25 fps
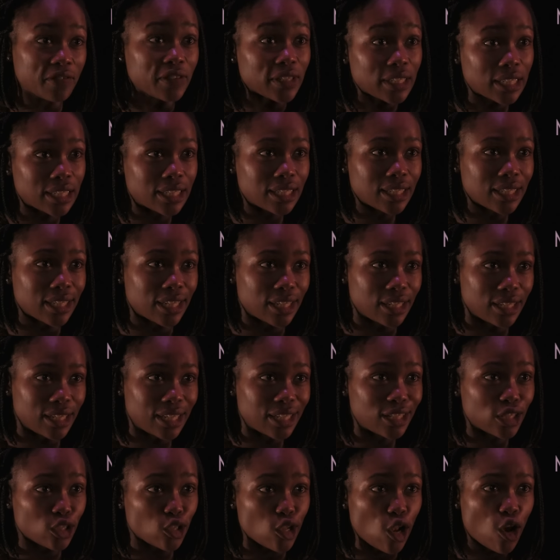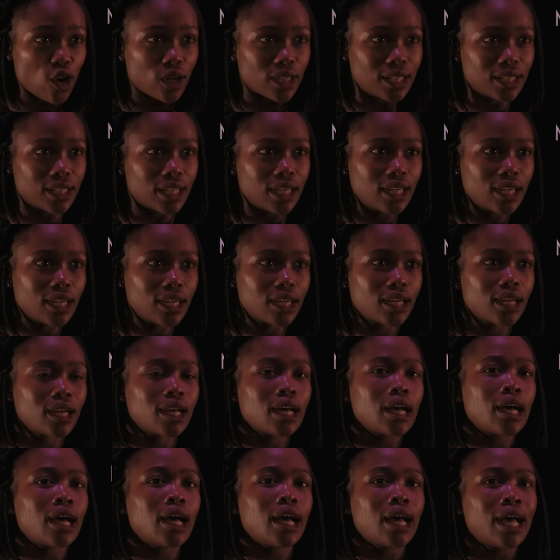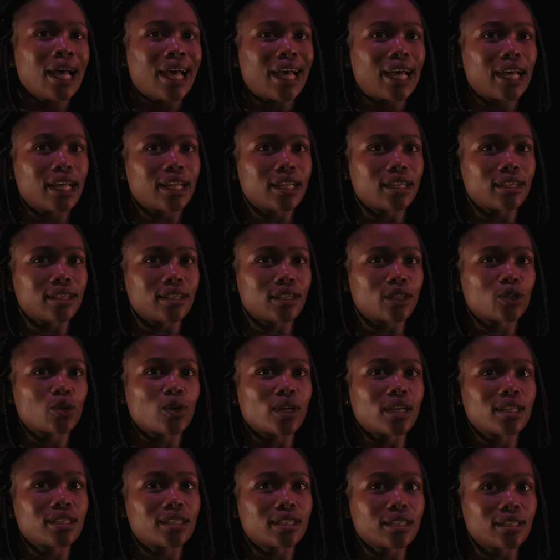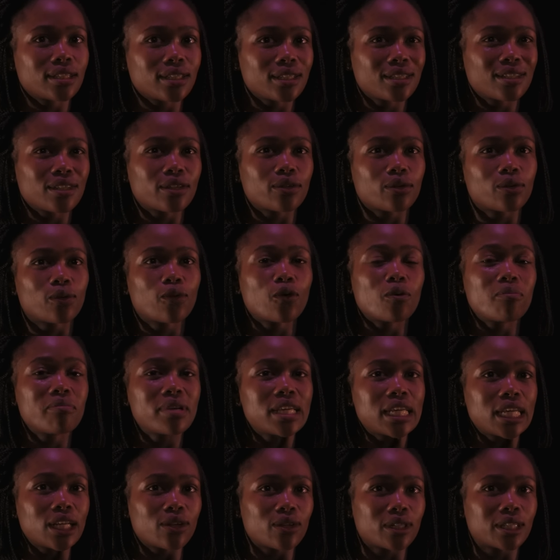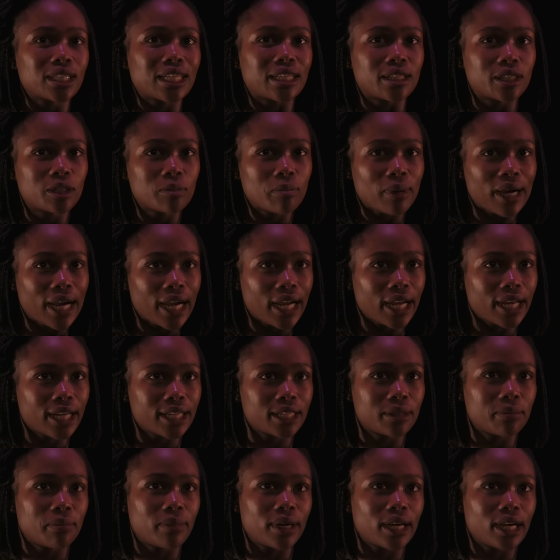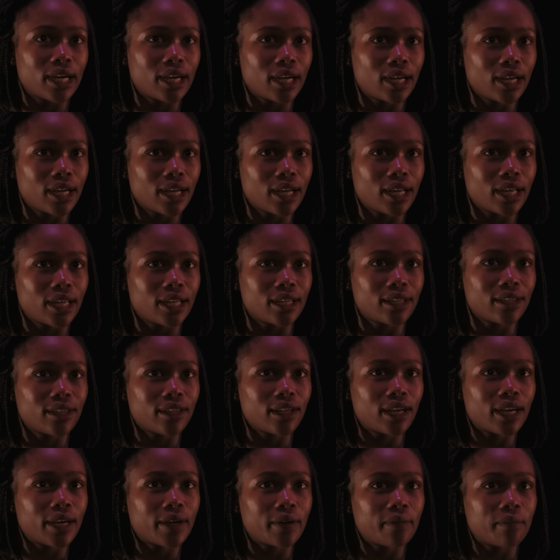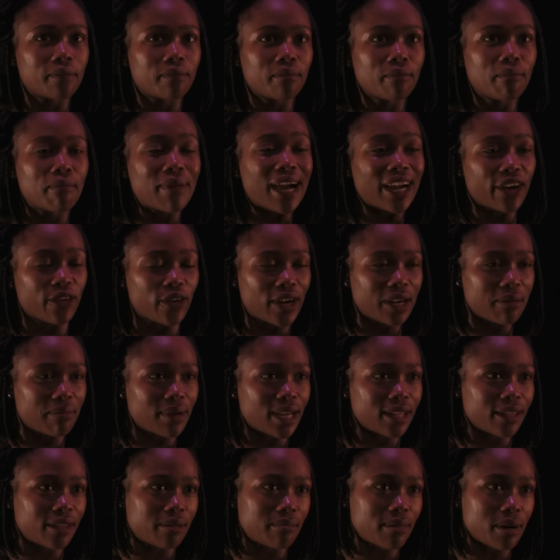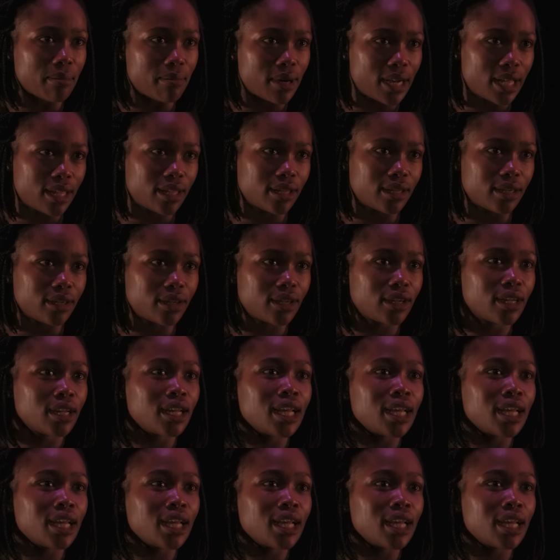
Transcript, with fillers: fist in isiXhosa, and it was in, for me it was inspired by um, my grandmother and my mother,